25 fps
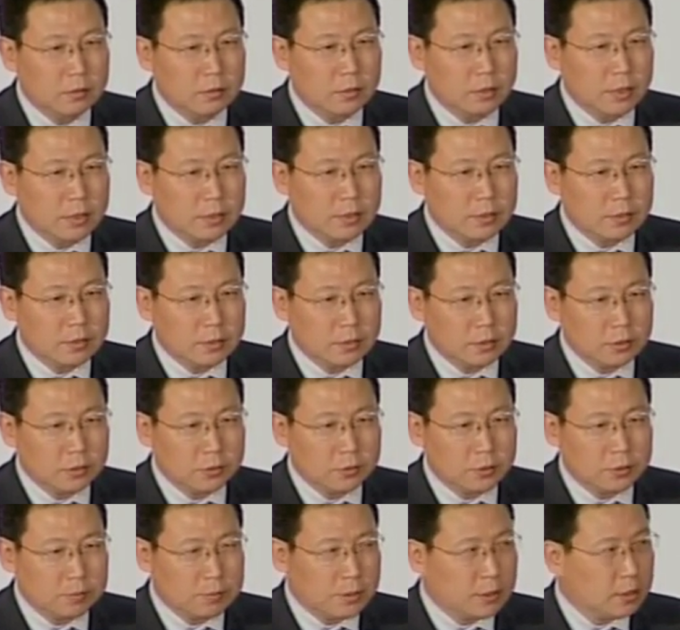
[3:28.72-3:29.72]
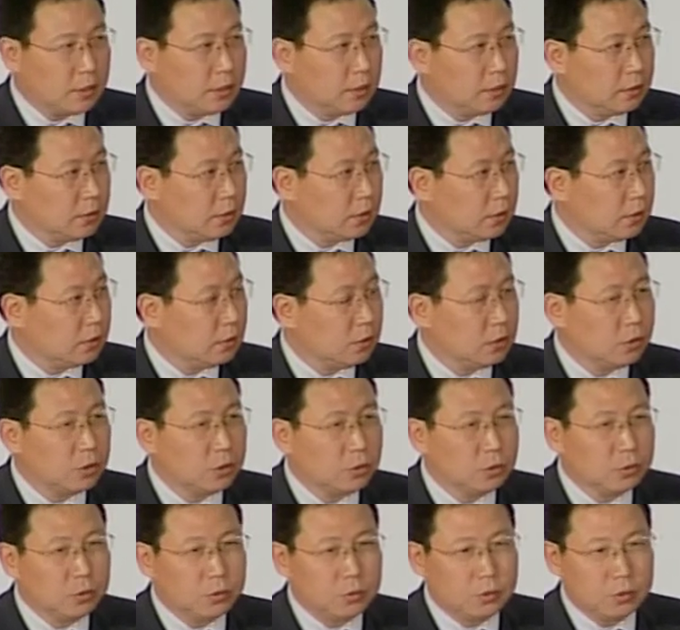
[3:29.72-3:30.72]
less than 3%
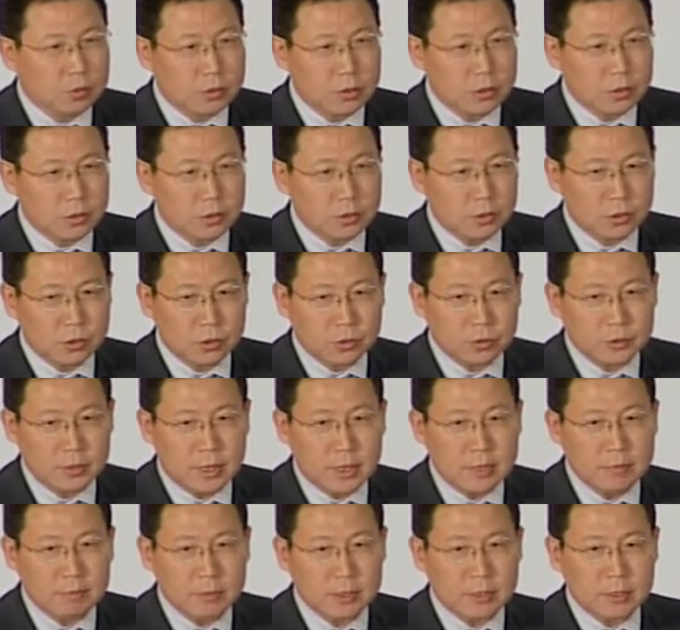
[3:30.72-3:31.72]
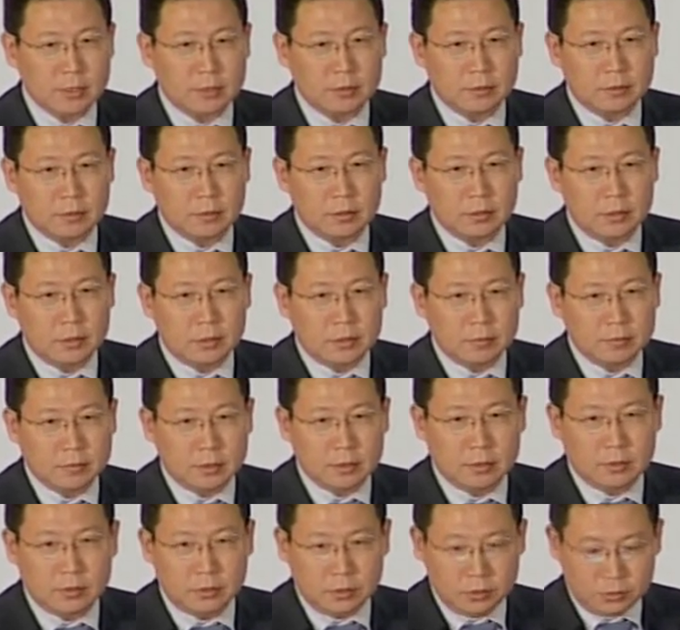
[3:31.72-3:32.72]
to close to 9% of
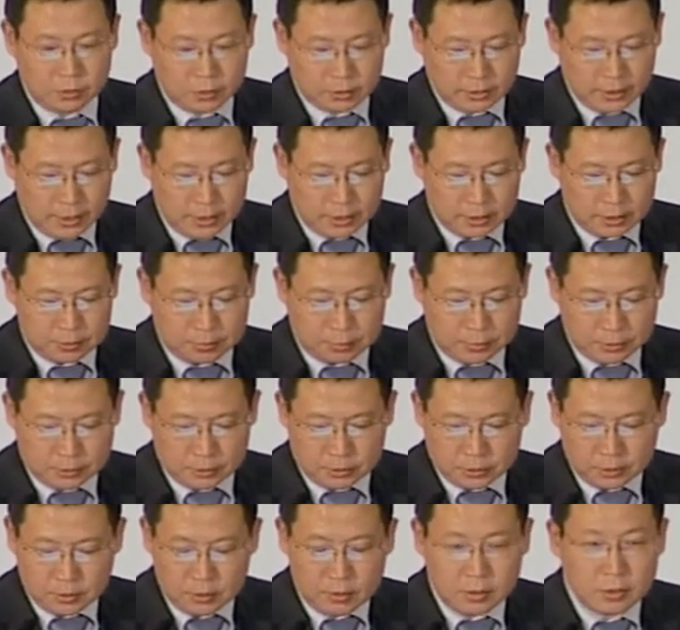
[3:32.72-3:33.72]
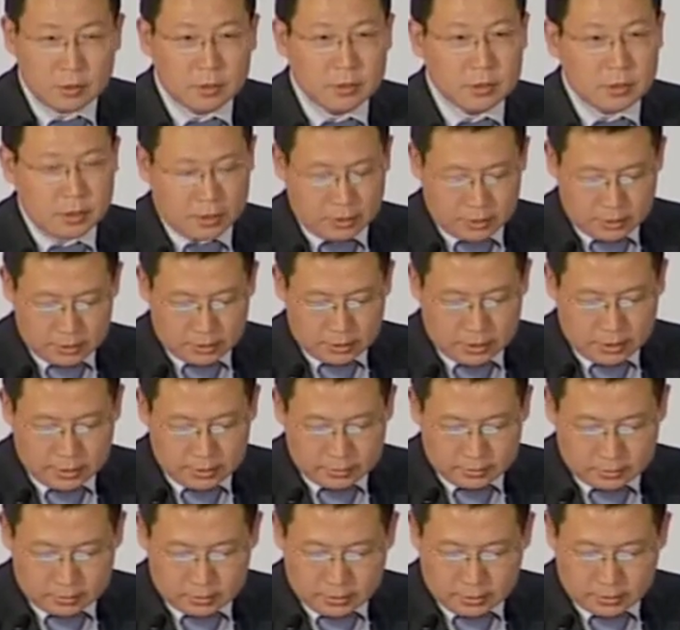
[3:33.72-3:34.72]
the EU's export. And
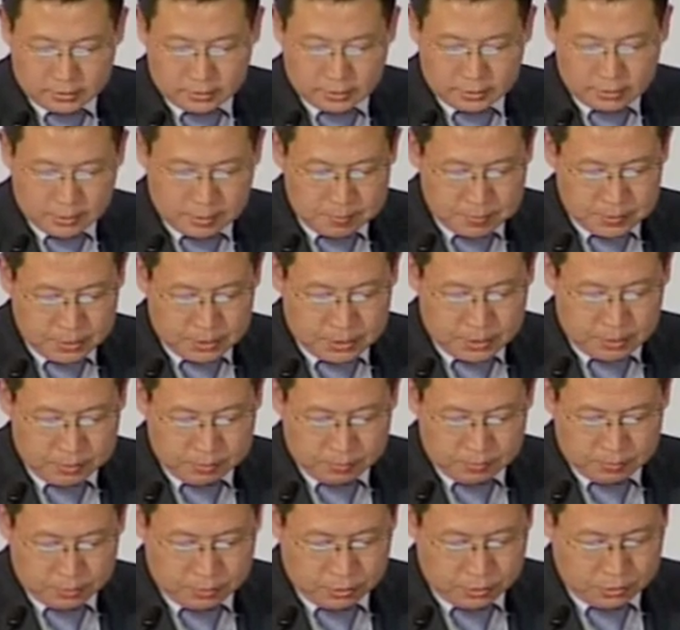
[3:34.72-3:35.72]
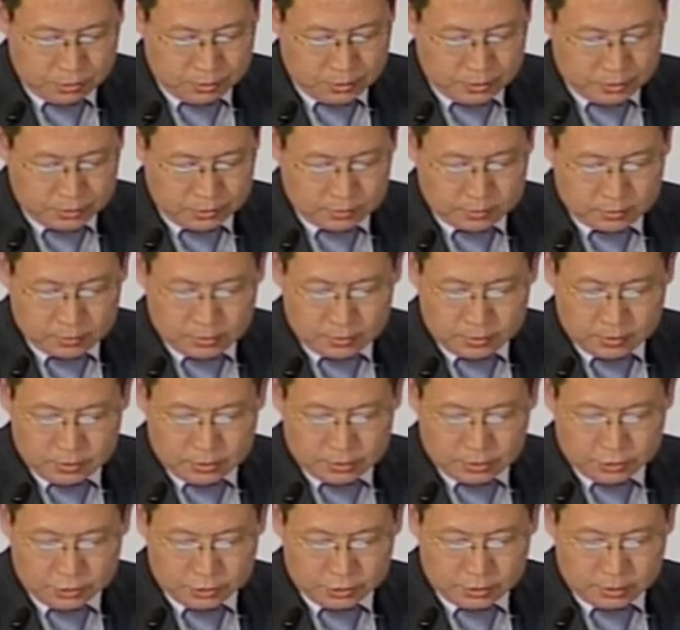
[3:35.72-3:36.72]
at the same time, US
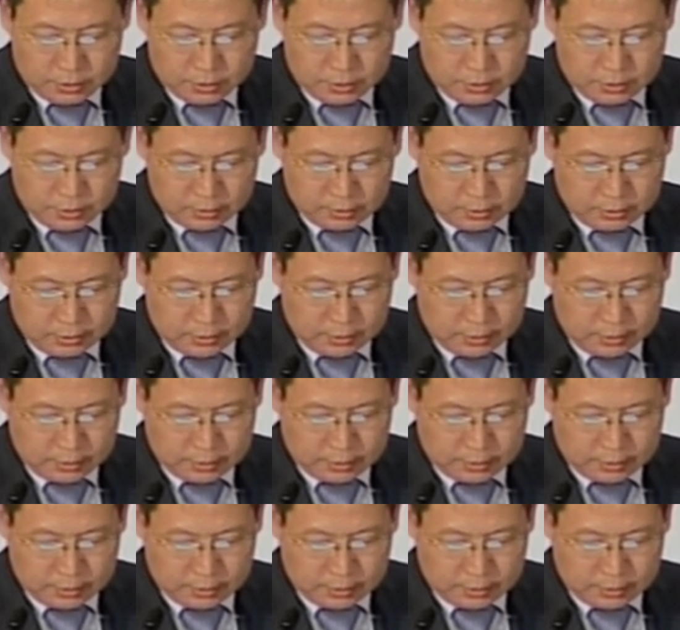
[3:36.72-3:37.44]
share in the